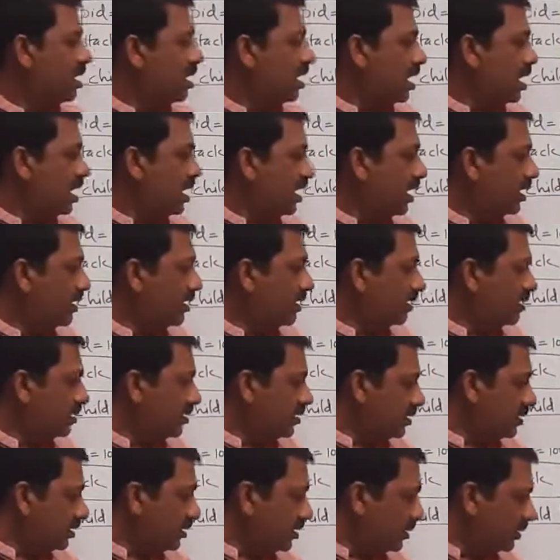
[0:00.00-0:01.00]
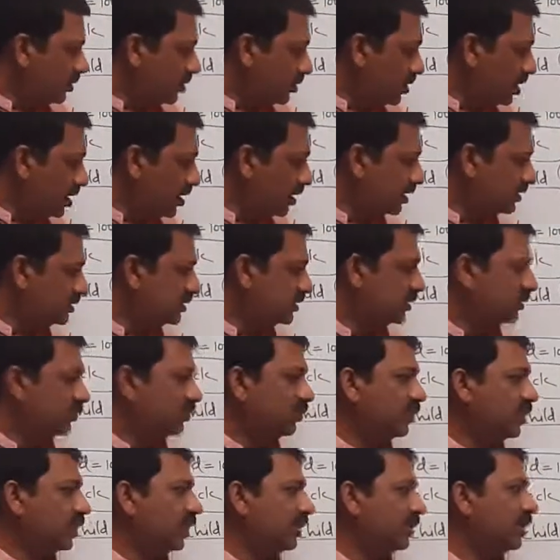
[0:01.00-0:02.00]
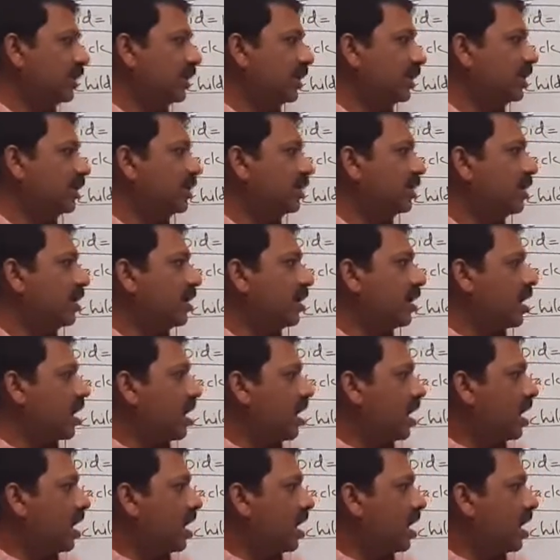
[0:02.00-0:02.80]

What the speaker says: and you are executing that,